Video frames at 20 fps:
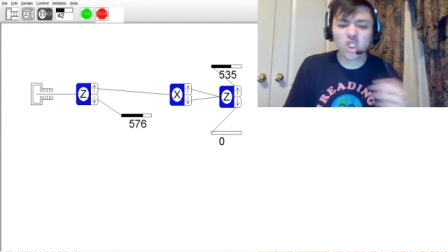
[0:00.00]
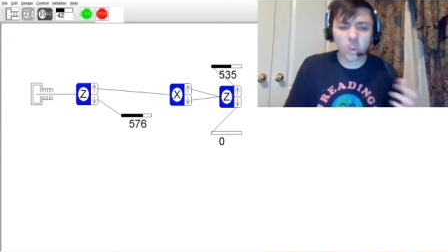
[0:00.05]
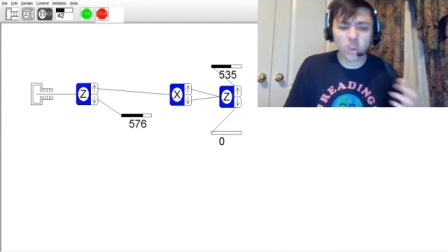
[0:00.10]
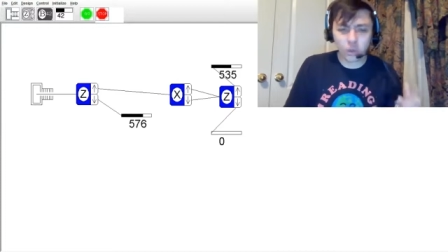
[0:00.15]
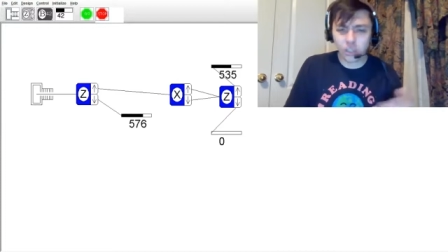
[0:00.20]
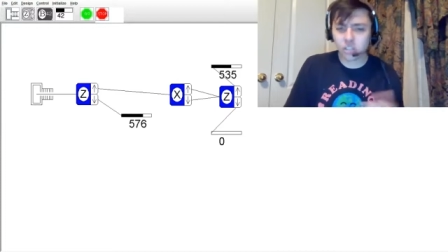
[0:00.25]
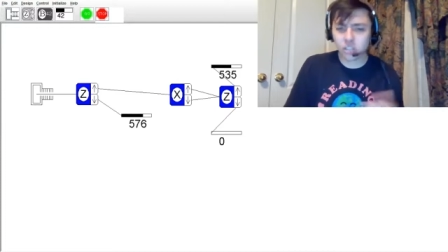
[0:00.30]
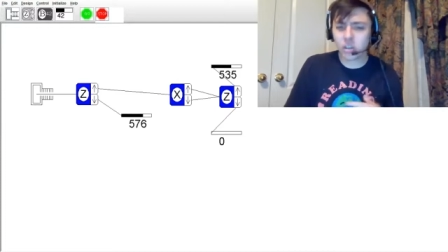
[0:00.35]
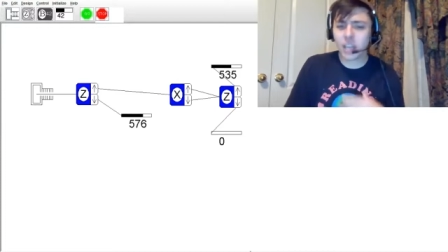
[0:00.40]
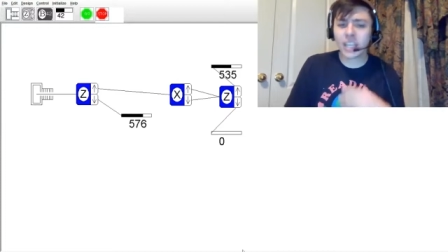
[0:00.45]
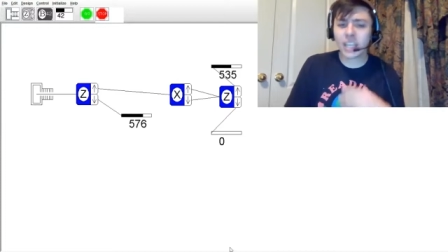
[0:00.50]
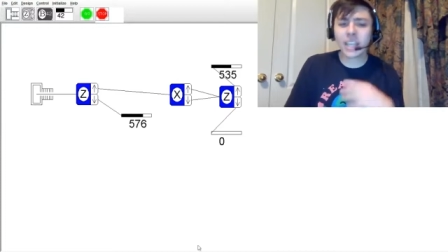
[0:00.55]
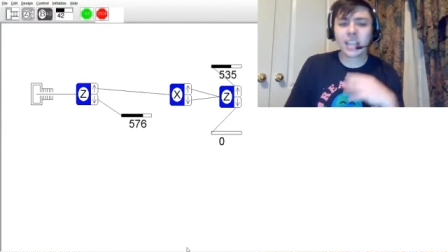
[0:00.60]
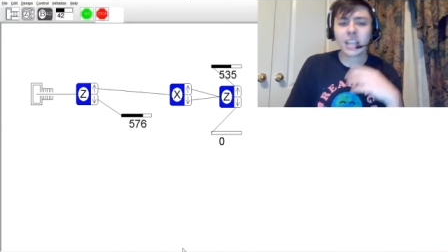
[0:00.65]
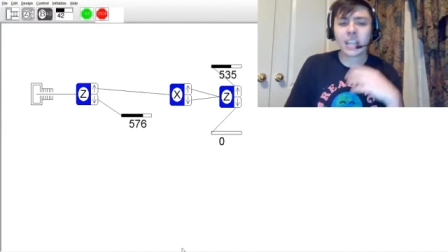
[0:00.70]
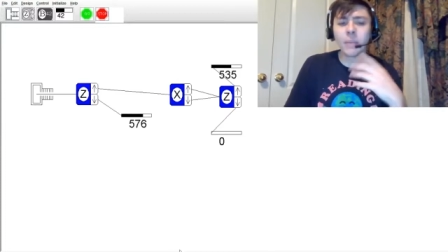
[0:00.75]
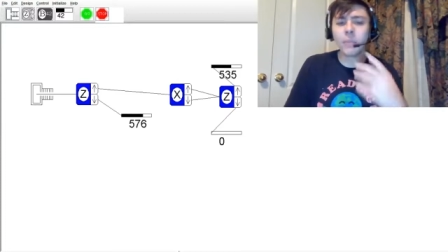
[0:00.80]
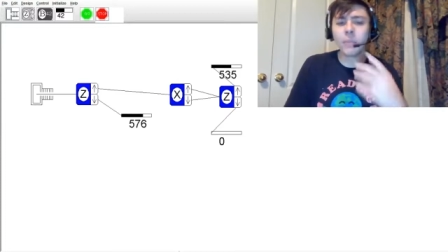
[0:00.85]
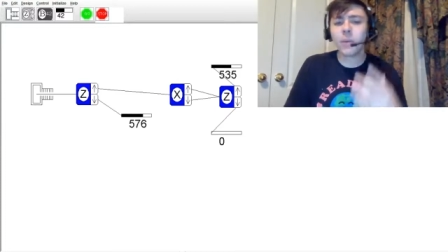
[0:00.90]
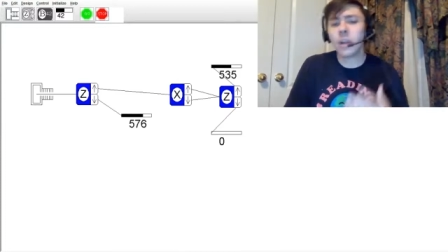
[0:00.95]
Let's try to get
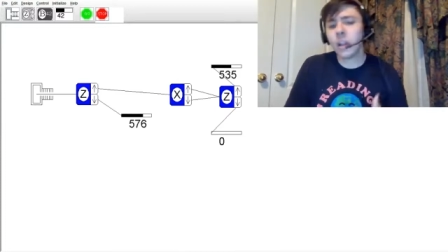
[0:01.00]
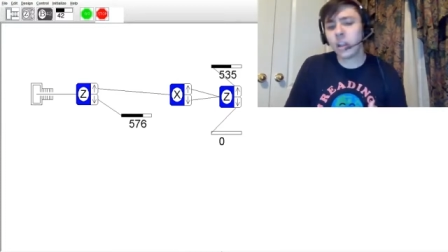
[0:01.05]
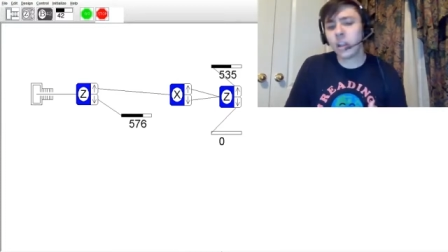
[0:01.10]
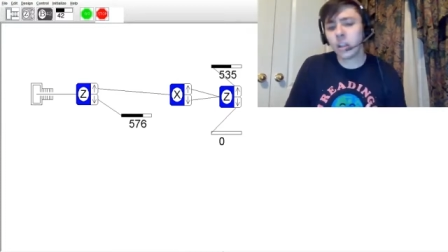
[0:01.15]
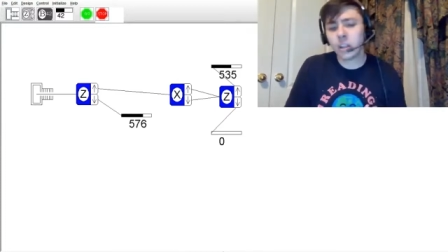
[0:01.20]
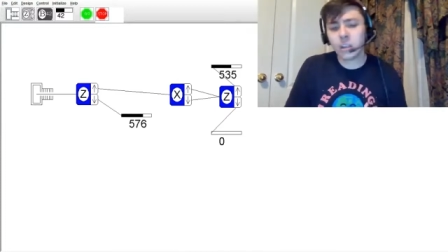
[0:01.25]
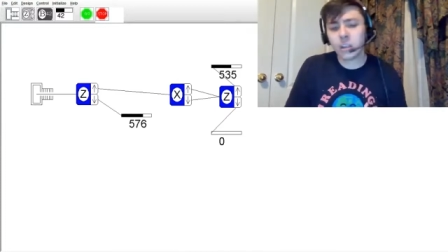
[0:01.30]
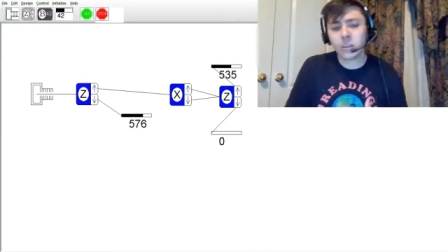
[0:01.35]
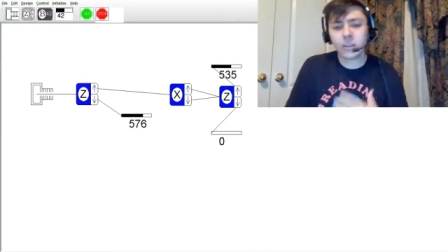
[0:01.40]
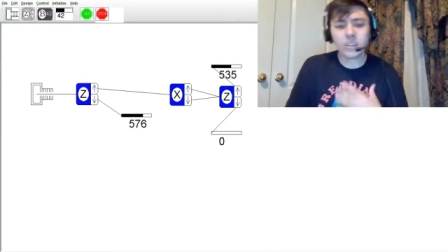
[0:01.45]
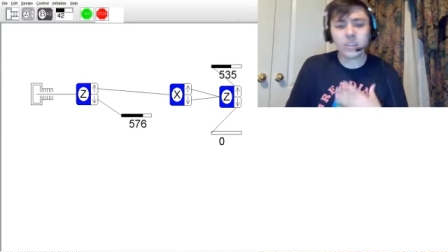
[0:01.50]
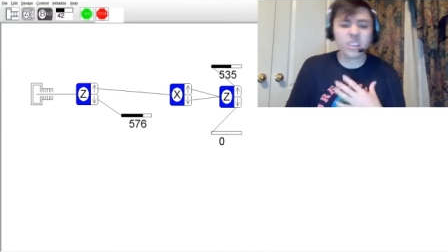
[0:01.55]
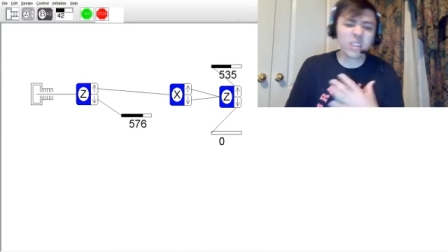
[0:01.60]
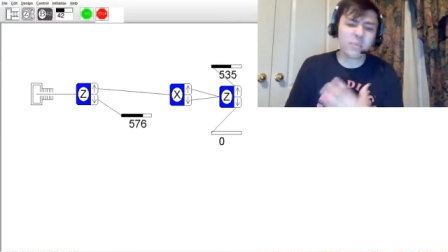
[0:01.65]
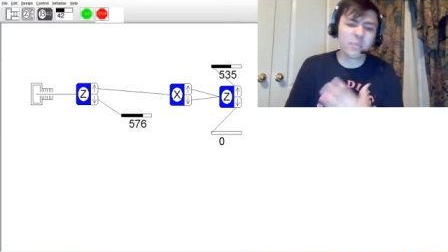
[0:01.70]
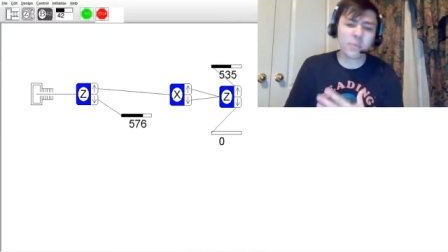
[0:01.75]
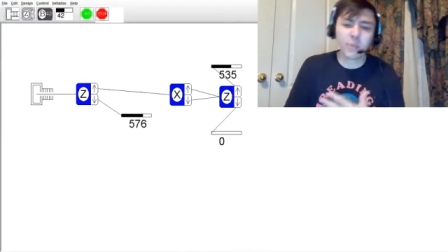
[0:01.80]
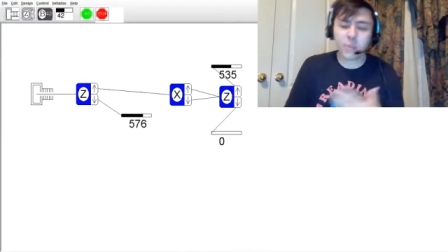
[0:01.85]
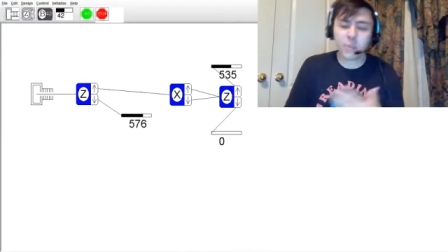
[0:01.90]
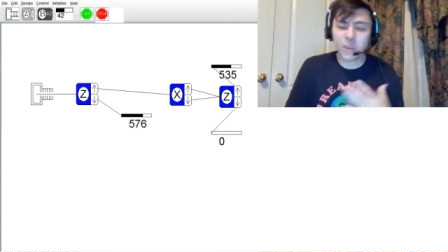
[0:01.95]
some some
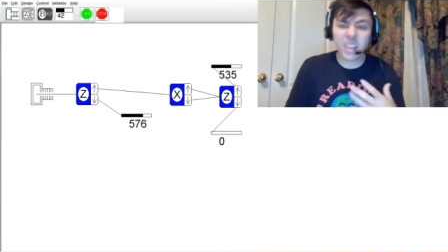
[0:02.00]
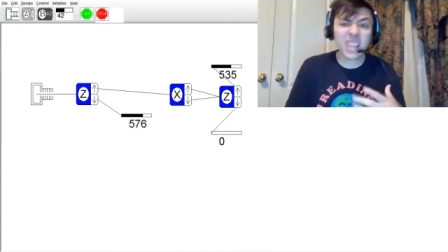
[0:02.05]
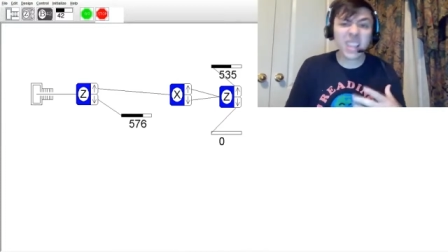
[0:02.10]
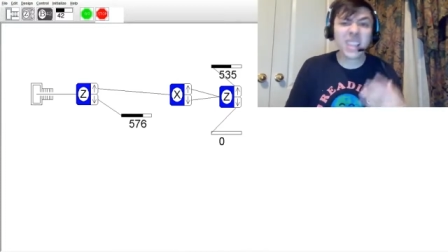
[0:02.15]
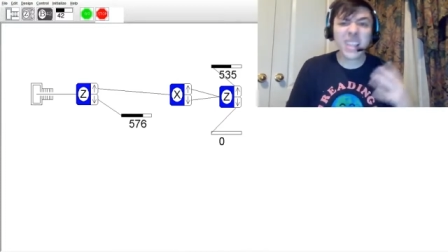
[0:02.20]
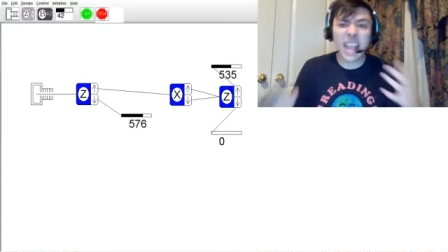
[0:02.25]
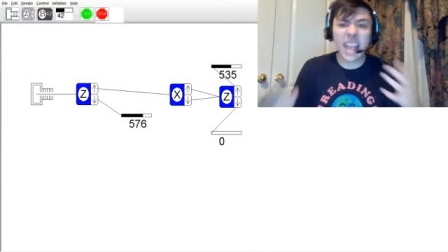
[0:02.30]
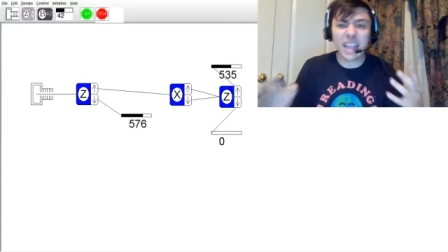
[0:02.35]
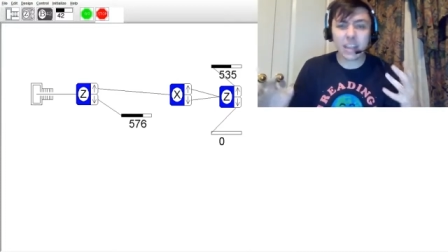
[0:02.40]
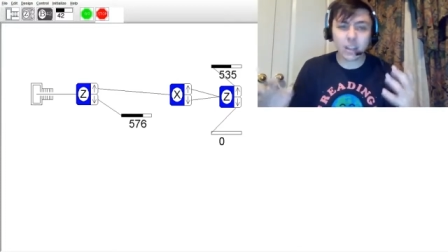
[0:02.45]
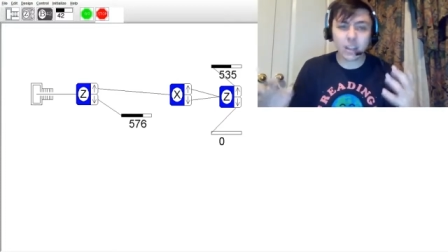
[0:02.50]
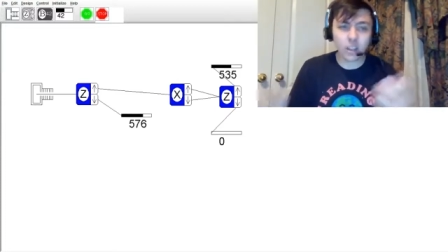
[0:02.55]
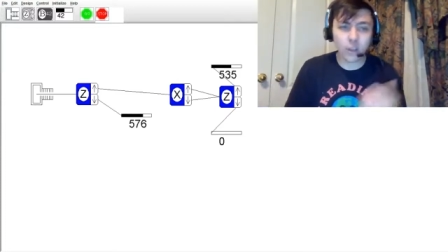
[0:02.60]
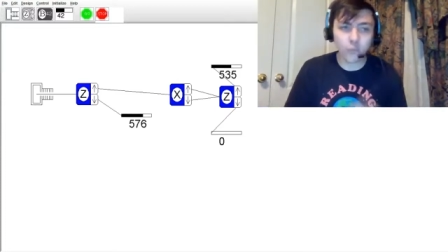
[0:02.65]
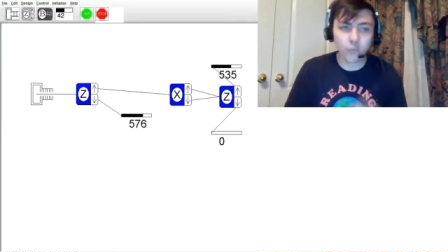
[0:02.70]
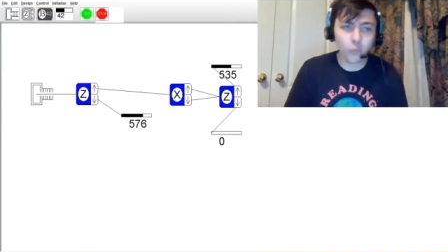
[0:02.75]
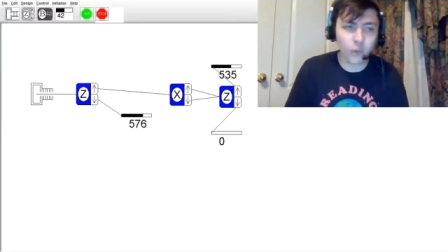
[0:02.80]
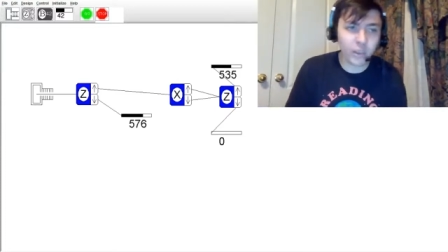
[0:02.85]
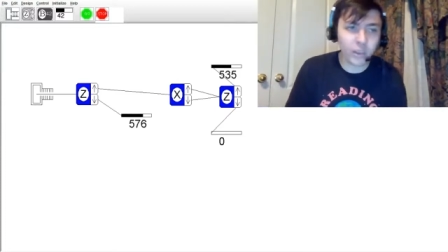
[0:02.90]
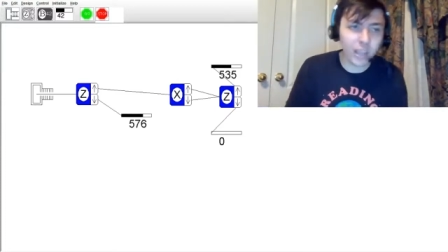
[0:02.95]
sense of
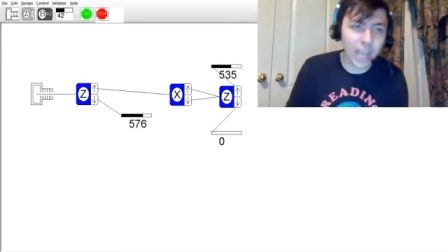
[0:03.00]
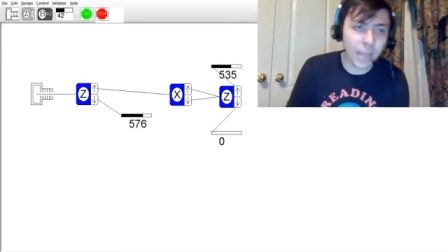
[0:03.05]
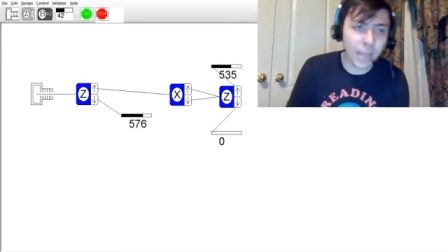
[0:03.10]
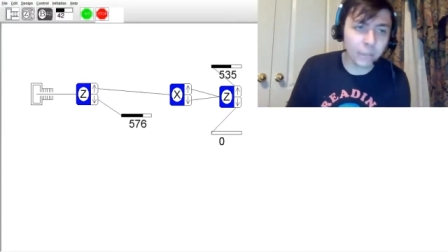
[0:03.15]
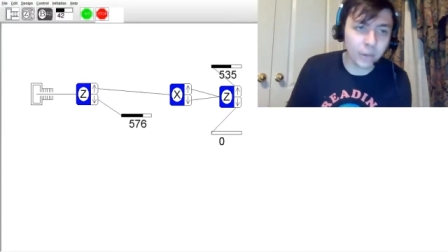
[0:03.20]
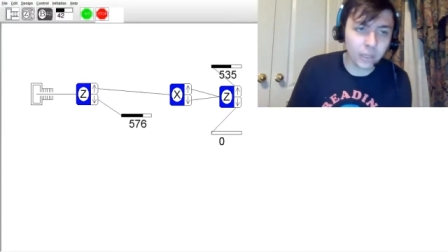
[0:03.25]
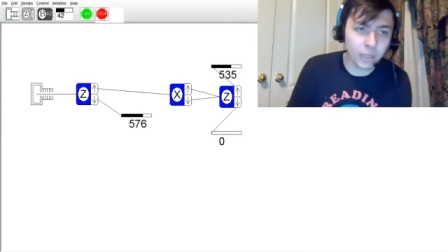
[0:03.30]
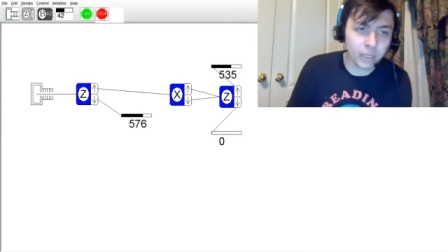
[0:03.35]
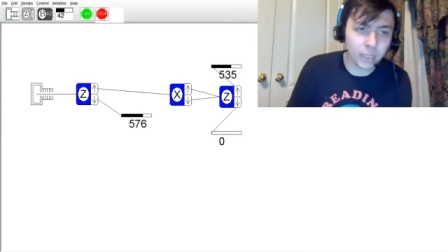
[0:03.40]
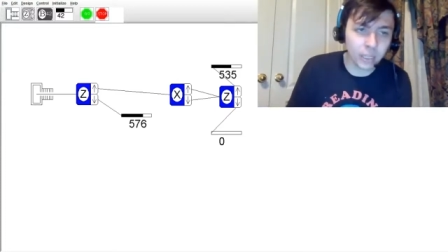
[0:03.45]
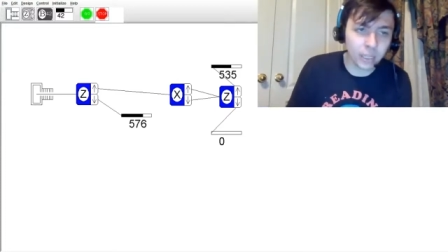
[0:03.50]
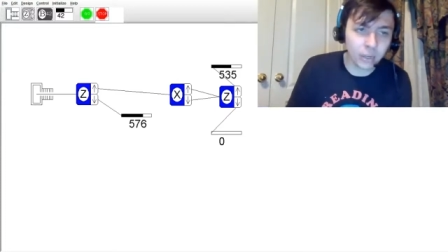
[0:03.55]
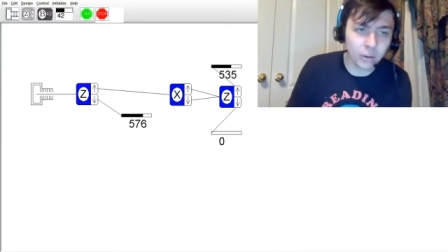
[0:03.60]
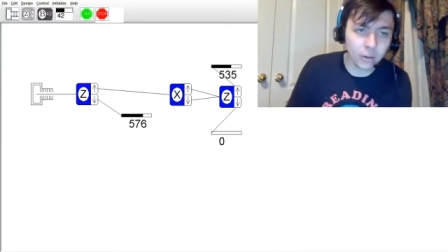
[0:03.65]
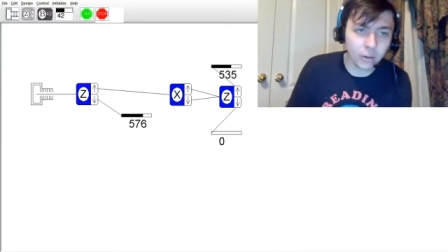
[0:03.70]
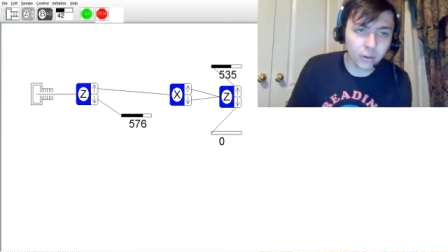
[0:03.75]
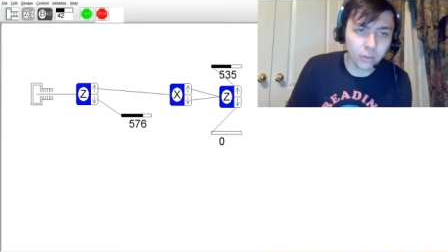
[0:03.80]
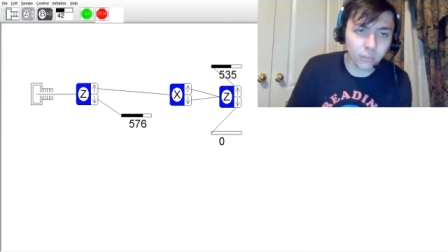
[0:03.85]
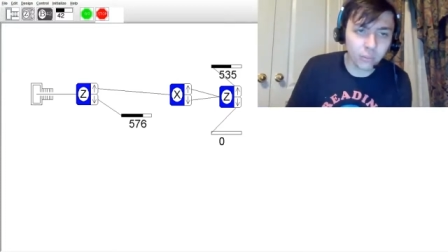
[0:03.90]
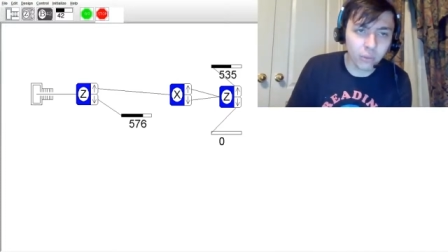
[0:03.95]
what's happening here,
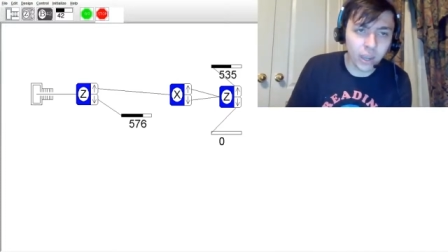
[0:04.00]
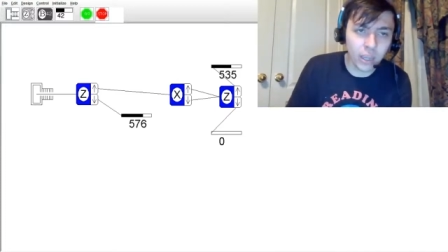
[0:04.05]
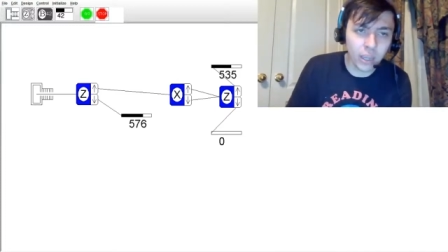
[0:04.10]
right?